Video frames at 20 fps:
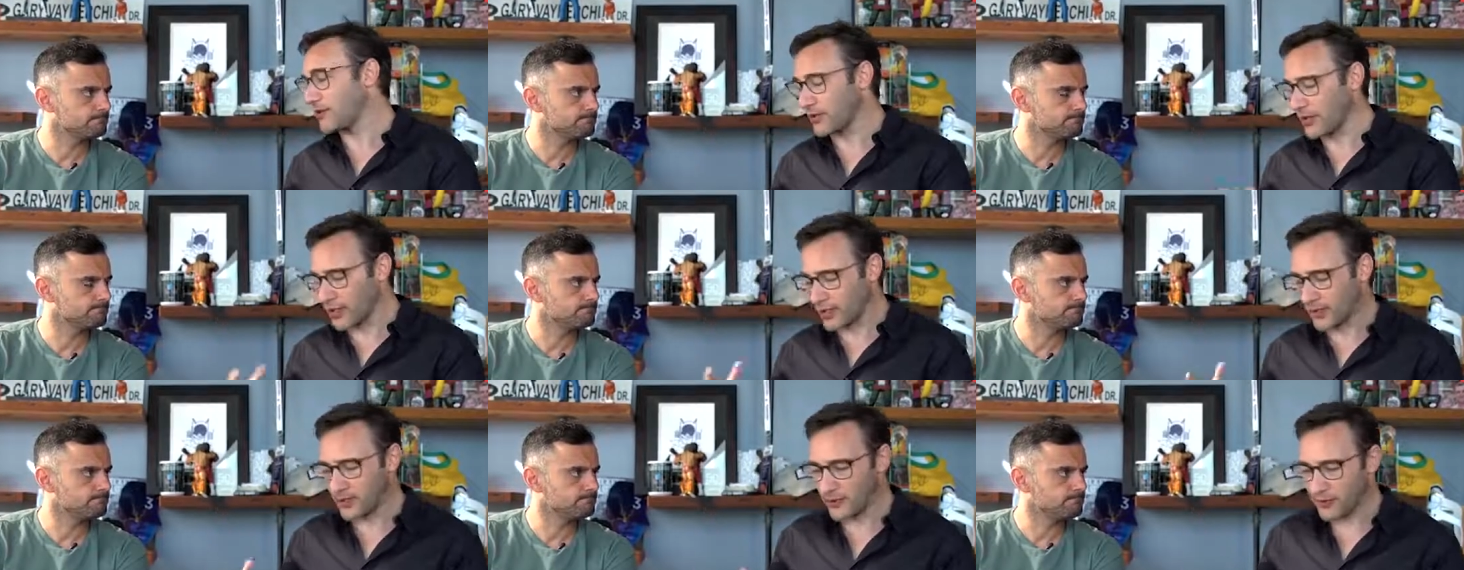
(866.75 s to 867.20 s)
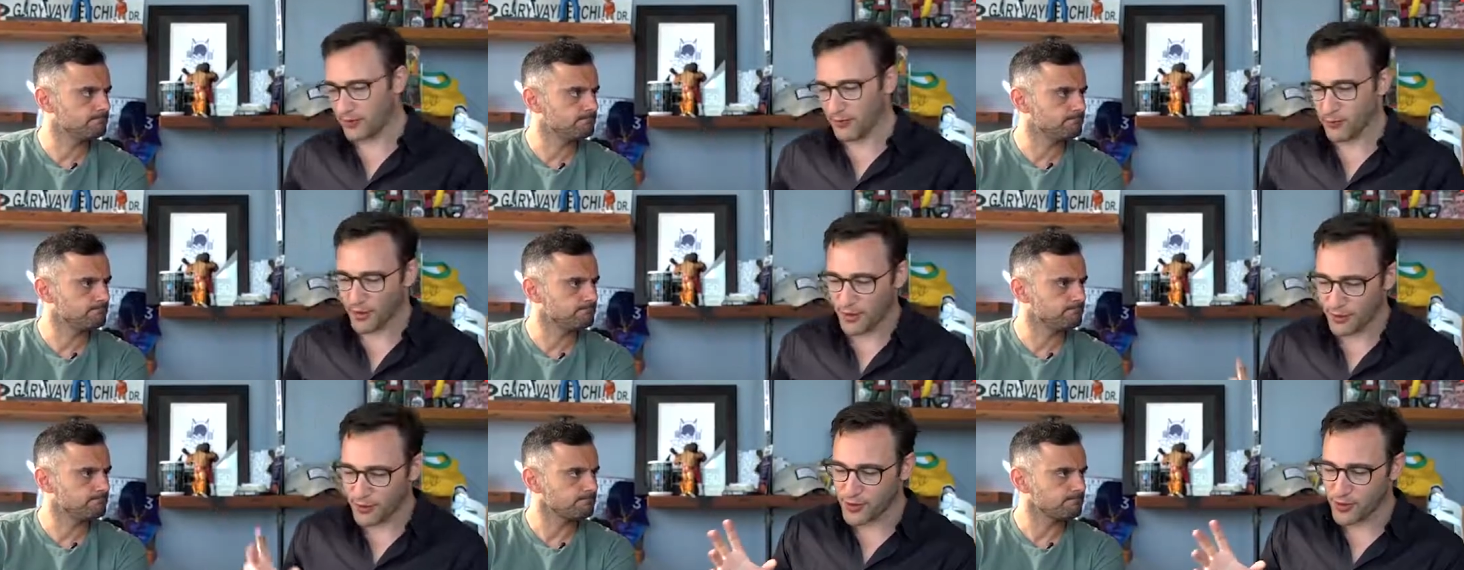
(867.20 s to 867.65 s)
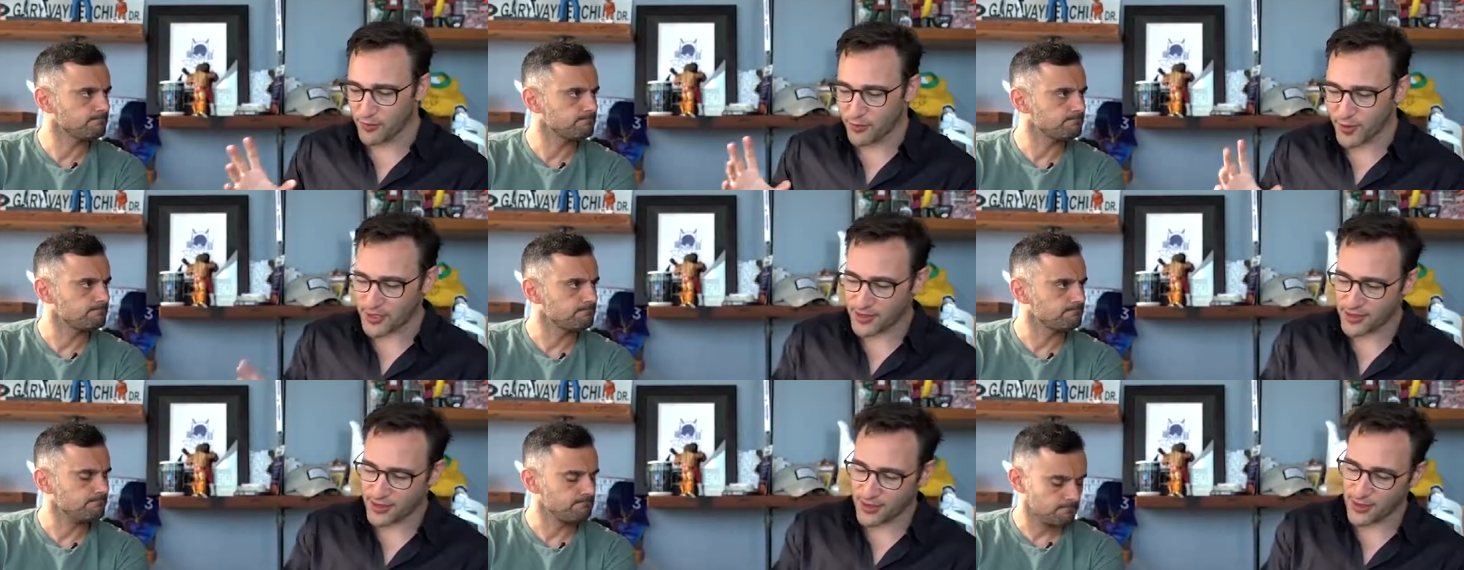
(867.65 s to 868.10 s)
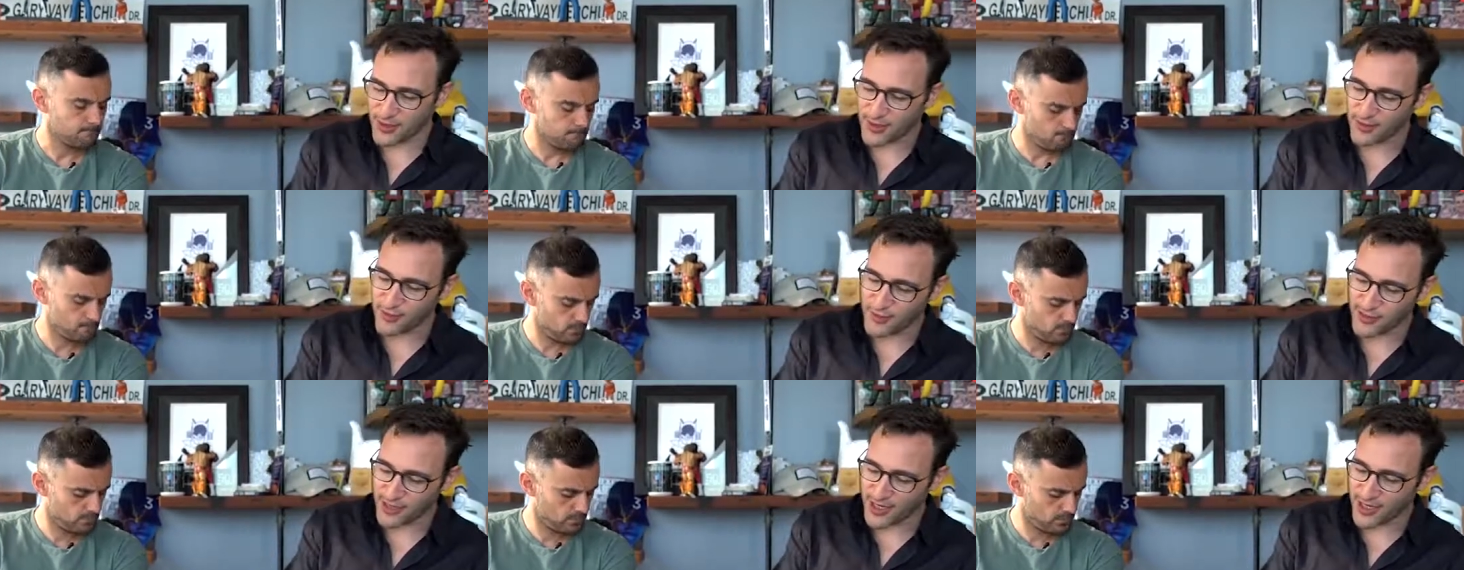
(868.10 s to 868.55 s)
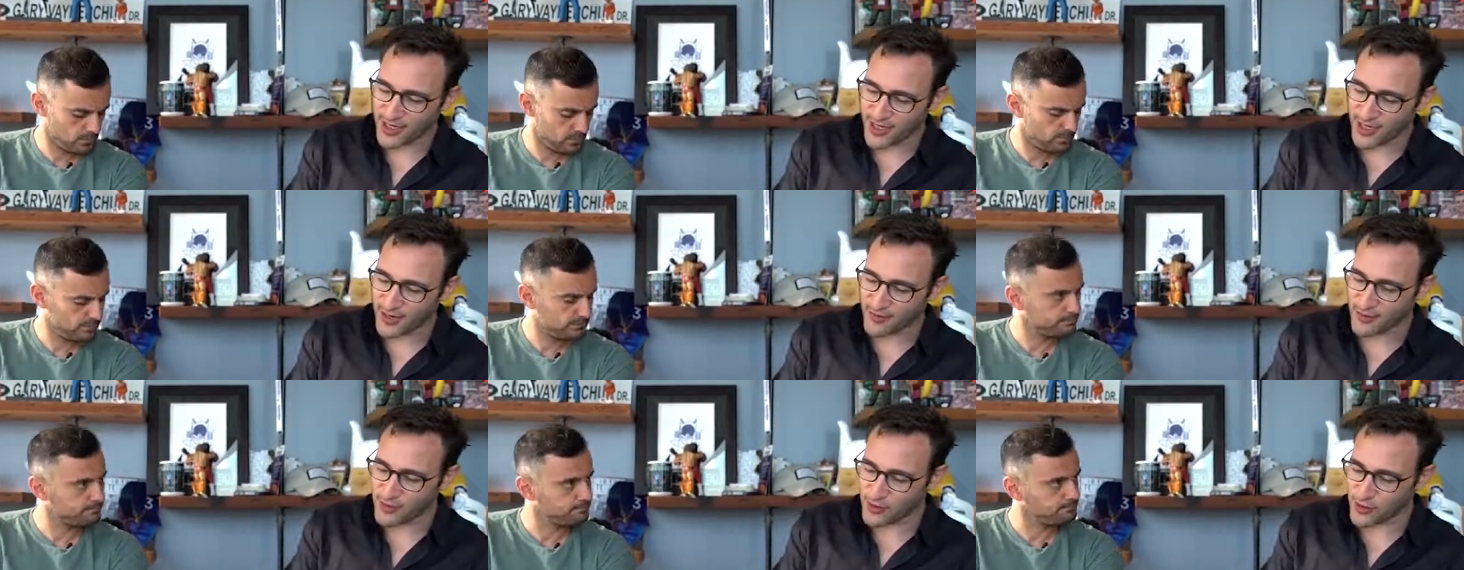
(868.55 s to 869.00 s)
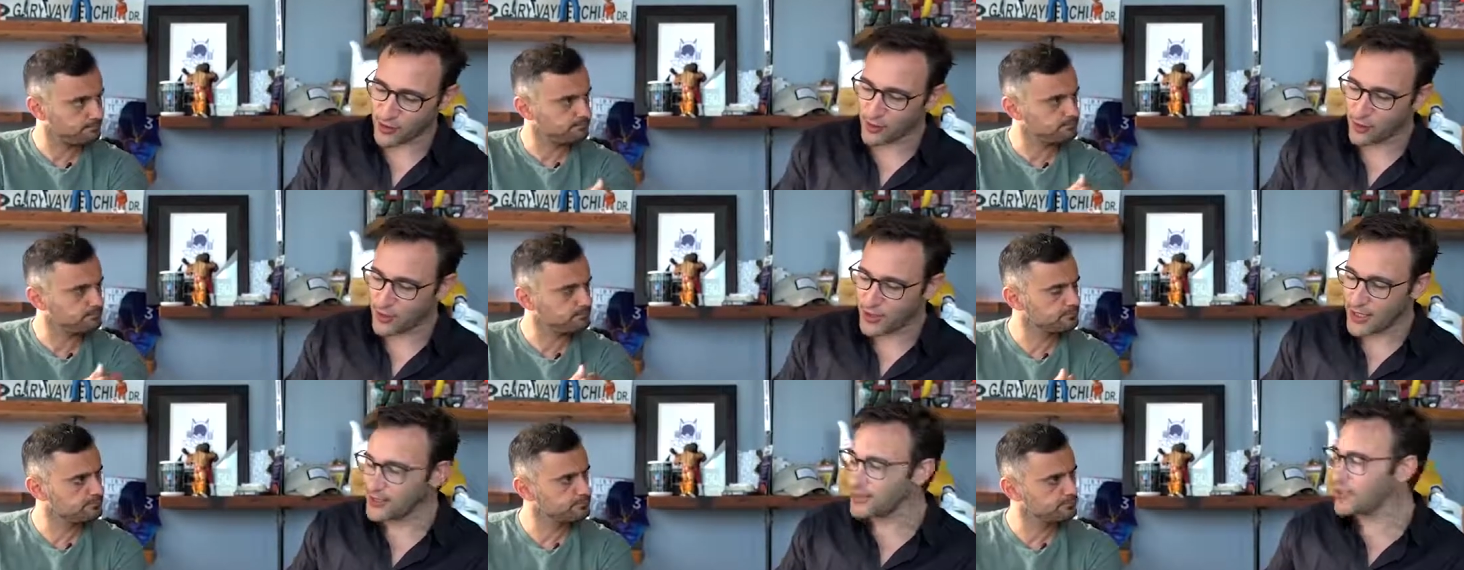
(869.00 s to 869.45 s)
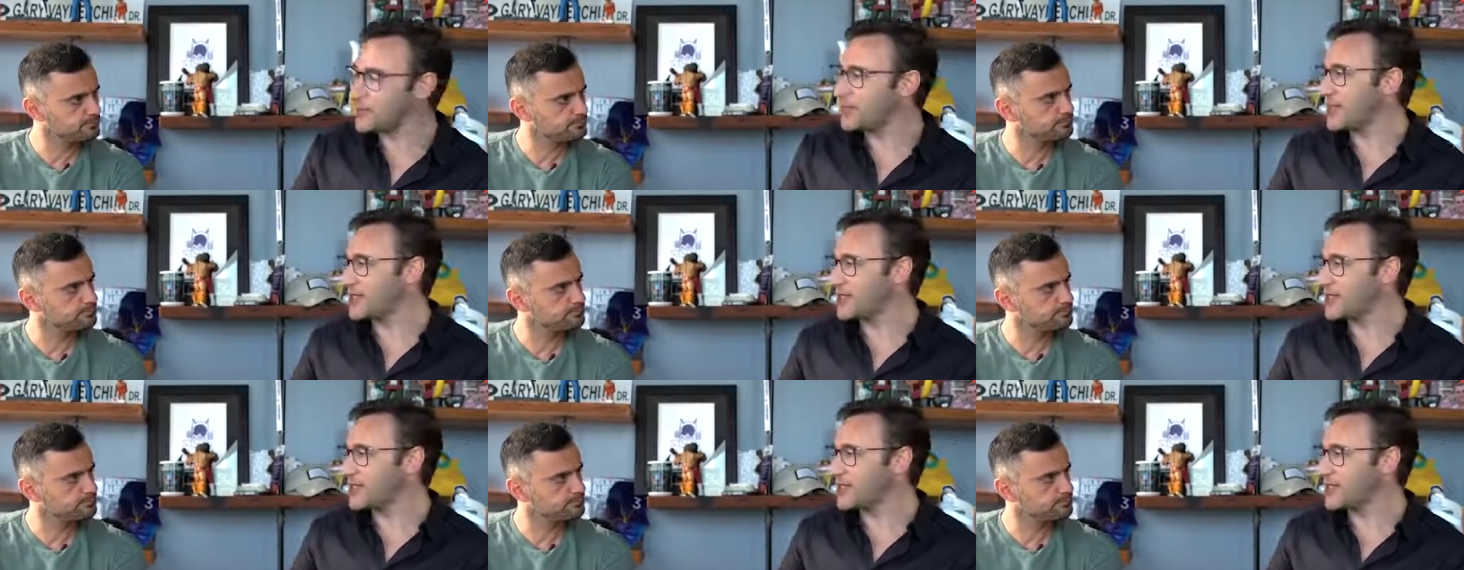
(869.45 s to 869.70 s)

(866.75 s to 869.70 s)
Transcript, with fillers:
Speaker 1: I'm like, but here's the best understanding I have of it. So Nelson